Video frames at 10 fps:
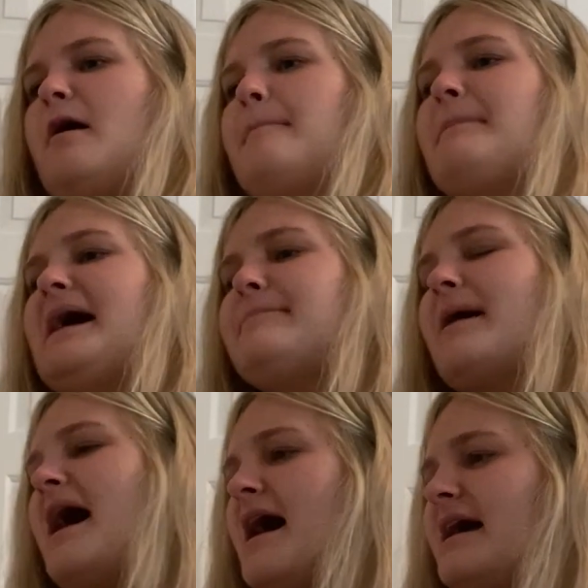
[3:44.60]
My
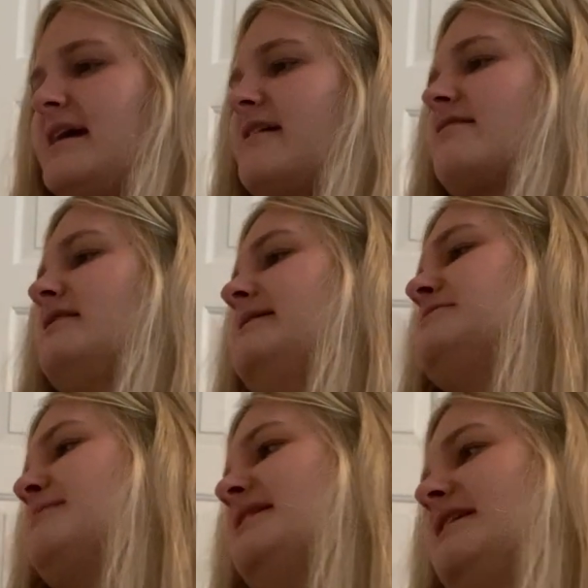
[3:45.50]
pie,
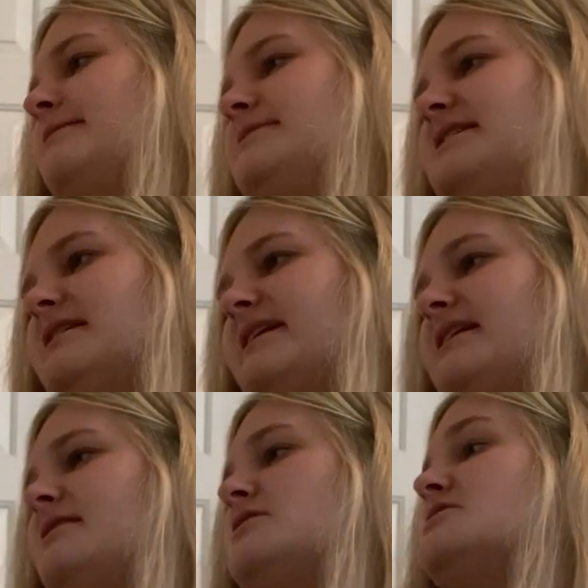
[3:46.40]
exclaimed Amelia
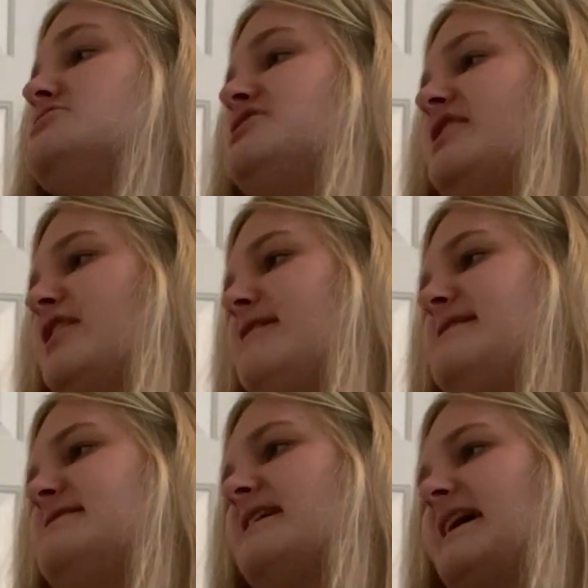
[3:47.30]
Bedelia. She
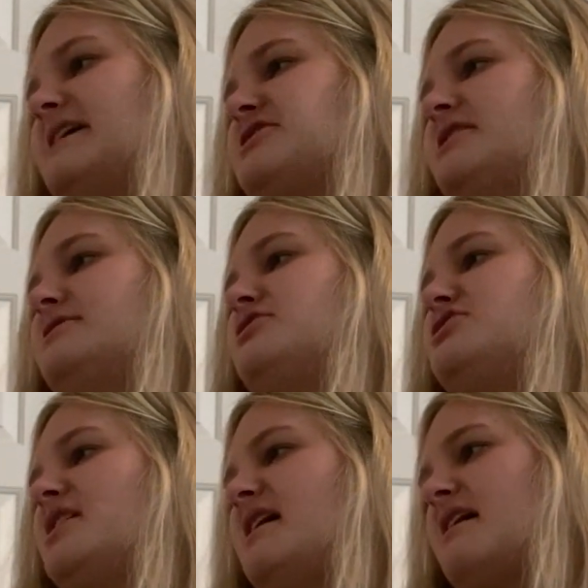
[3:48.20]
hurried to the kitchen.
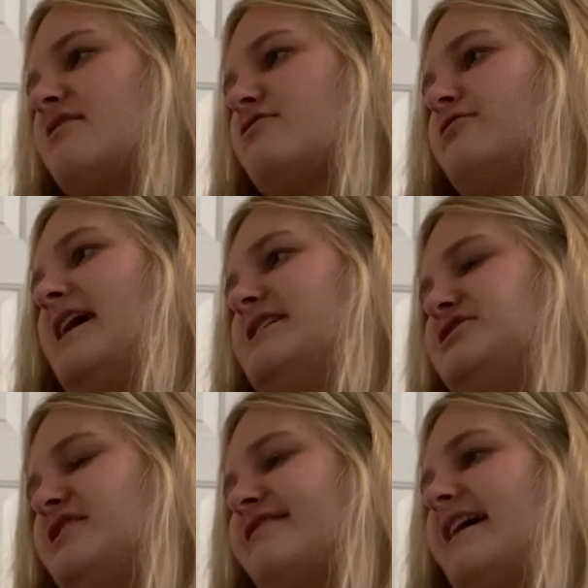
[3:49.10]
Just right,
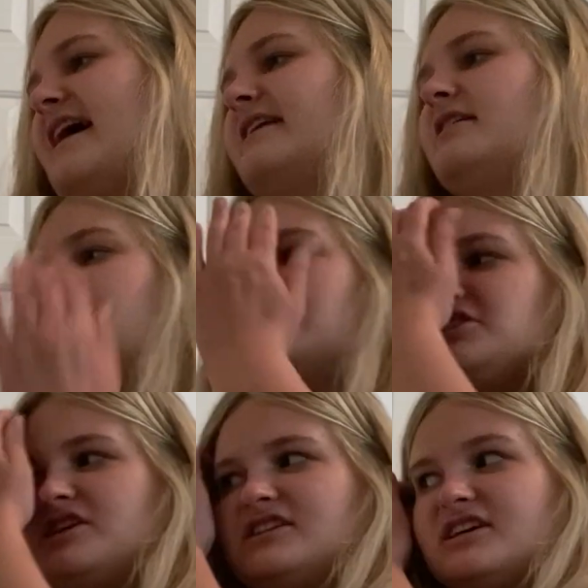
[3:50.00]
she said.
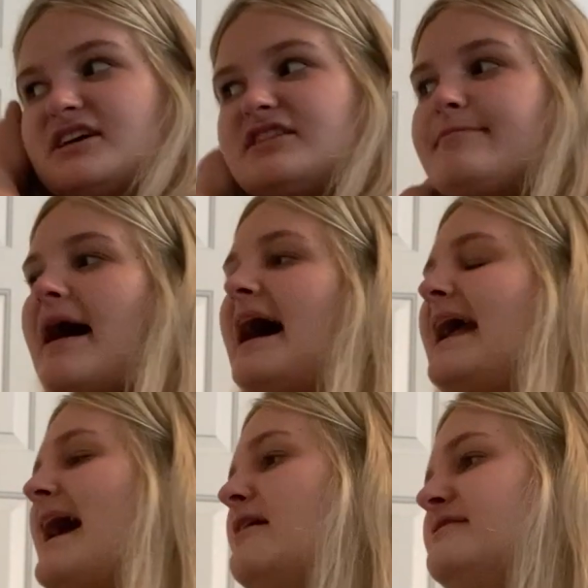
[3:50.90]
She took the
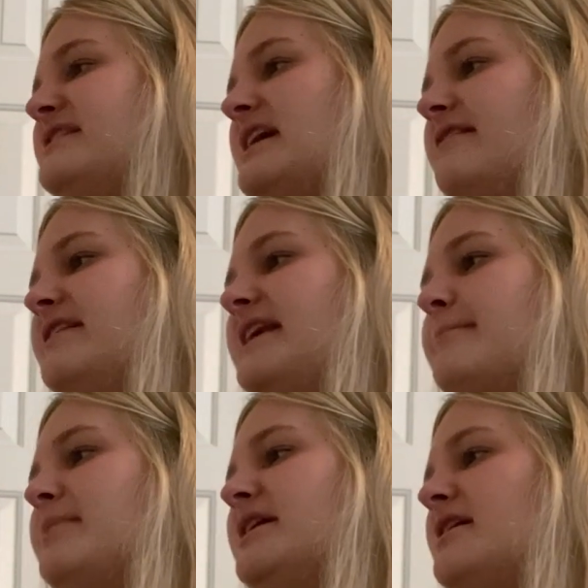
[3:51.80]
pie out of the oven
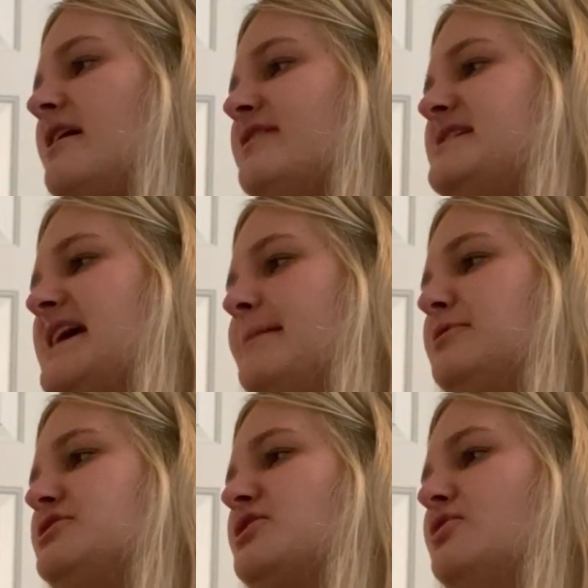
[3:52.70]
and put it on the
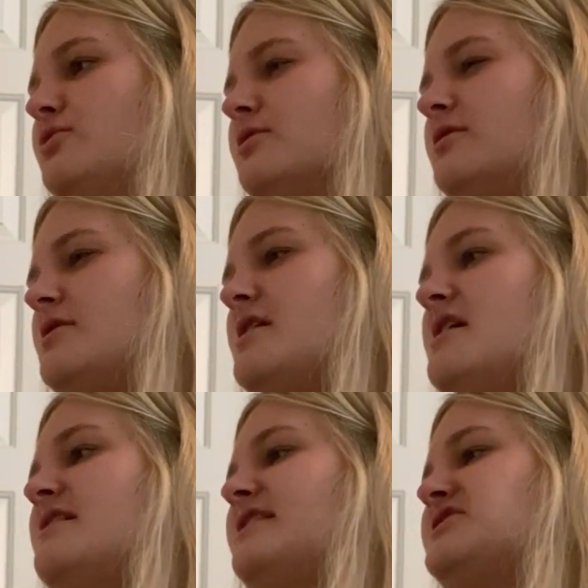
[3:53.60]
table to cool.
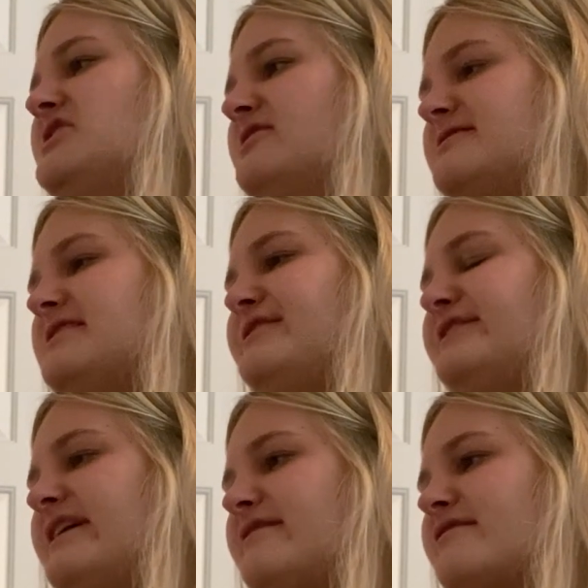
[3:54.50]
Then she looked at the
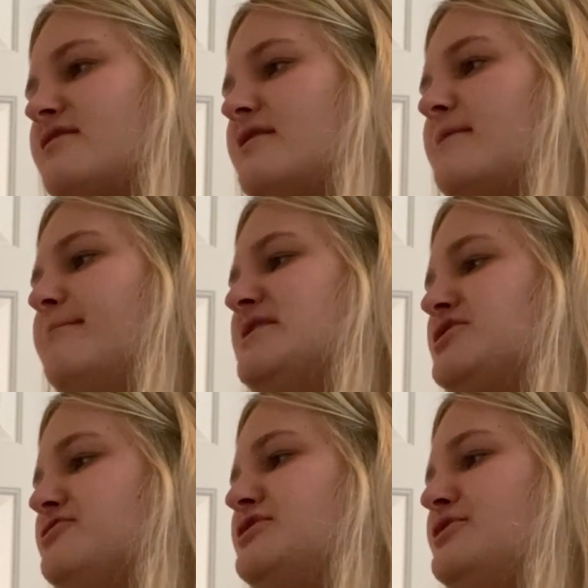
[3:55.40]
list.
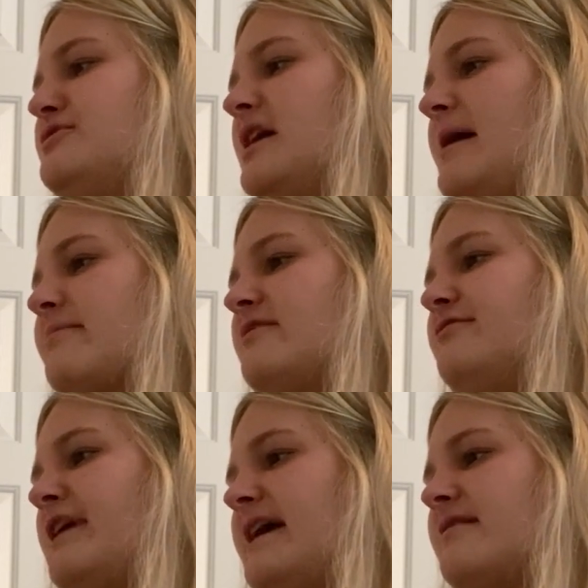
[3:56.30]
Measured 2 cups
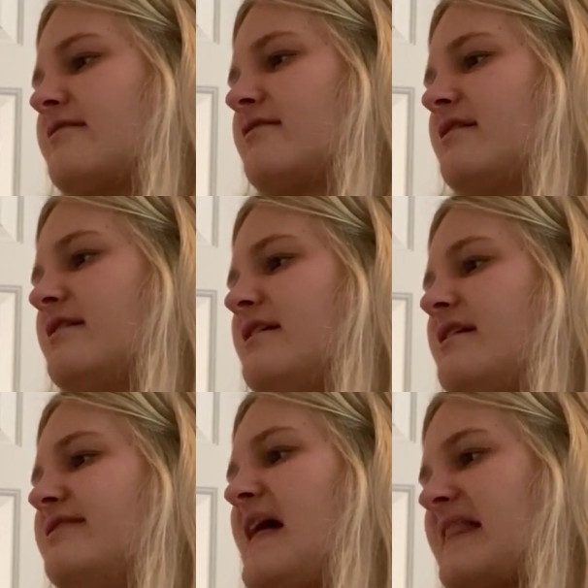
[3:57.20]
of rice.
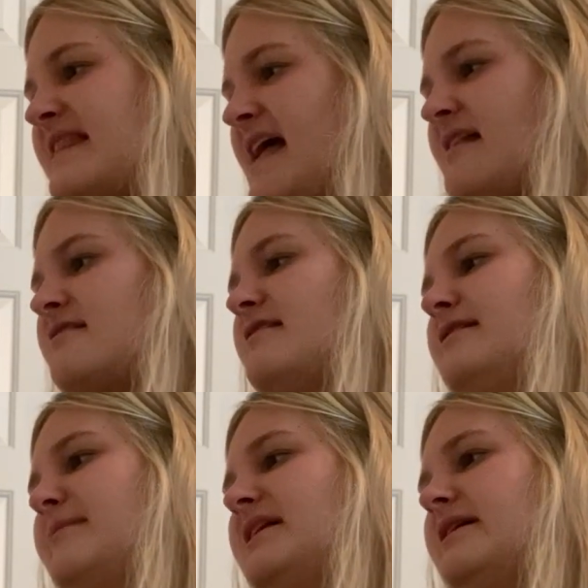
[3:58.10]
That's next,
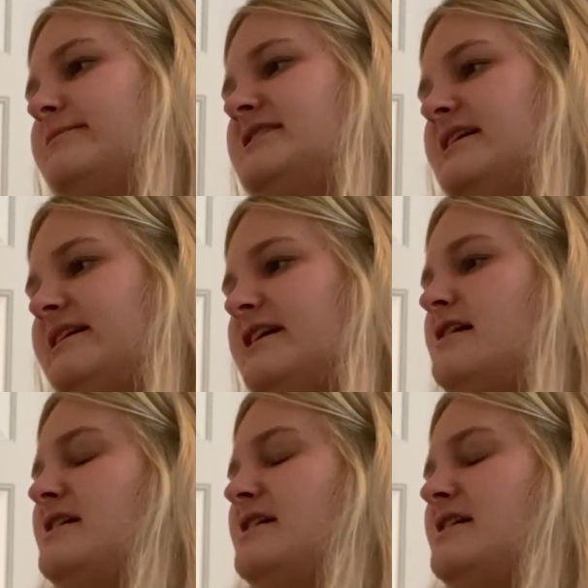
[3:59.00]
said Amelia Bedelia.